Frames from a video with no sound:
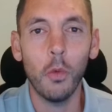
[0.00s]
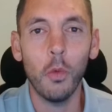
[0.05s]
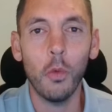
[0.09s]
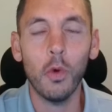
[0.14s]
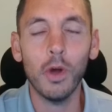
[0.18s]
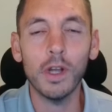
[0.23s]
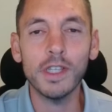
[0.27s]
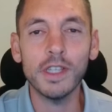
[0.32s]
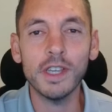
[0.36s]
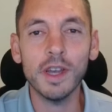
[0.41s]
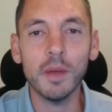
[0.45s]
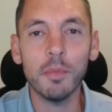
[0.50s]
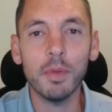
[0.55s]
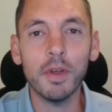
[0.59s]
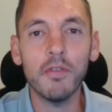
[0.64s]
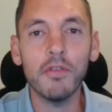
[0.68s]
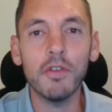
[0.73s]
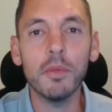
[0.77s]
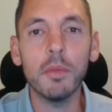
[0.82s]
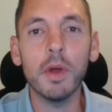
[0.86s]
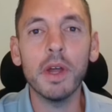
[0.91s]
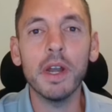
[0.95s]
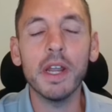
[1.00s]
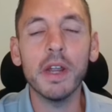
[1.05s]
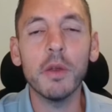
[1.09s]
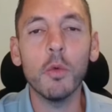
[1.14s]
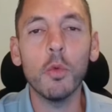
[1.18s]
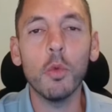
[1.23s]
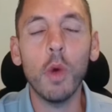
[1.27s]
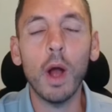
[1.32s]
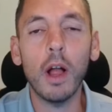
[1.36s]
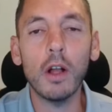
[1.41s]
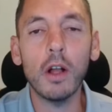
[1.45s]
What's up, everybody?
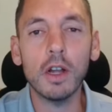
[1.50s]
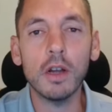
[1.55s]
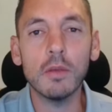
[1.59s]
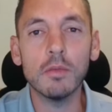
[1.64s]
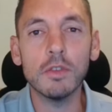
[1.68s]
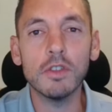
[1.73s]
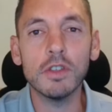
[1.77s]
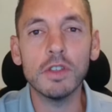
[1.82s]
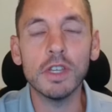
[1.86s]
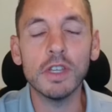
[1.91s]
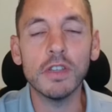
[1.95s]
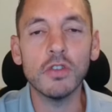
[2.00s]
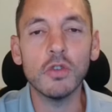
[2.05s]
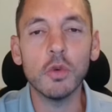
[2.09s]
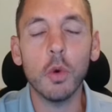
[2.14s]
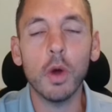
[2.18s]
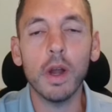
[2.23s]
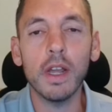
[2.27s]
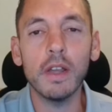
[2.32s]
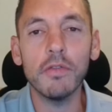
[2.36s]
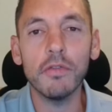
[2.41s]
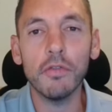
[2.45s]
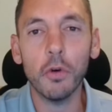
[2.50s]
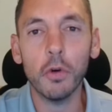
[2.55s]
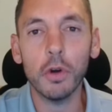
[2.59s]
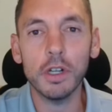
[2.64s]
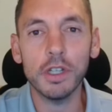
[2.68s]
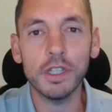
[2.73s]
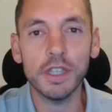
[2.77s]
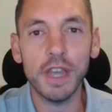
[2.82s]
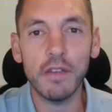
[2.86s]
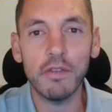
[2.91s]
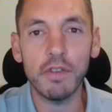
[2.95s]
Welcome to the
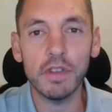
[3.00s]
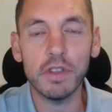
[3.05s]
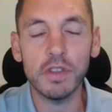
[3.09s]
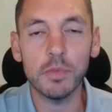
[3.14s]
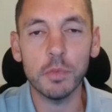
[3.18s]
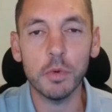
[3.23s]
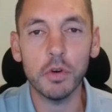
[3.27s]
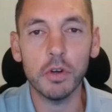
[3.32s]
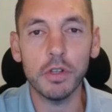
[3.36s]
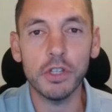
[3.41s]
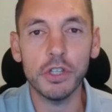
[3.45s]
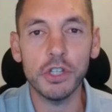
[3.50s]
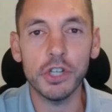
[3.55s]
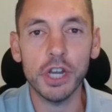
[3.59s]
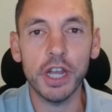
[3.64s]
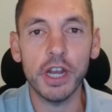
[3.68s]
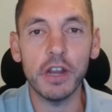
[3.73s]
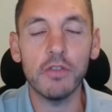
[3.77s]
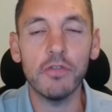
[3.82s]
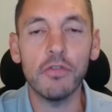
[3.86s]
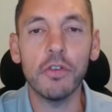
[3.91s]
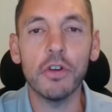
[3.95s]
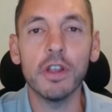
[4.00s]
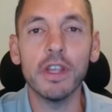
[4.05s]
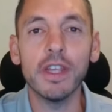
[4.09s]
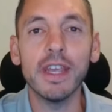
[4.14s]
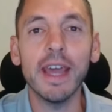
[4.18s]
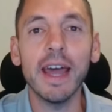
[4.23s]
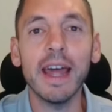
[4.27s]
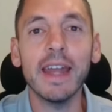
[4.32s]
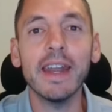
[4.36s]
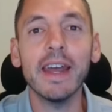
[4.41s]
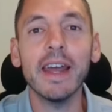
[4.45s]
24 7 Sports Channel for
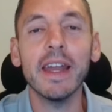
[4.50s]
yet